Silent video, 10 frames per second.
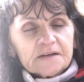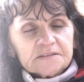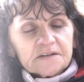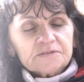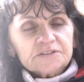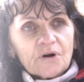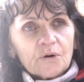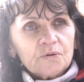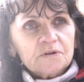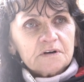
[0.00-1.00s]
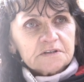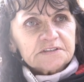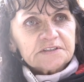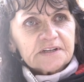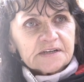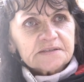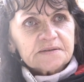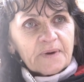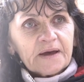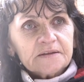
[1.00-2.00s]
so it's not all lost, and that's
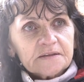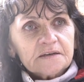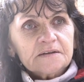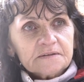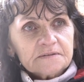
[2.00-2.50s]
the main thing.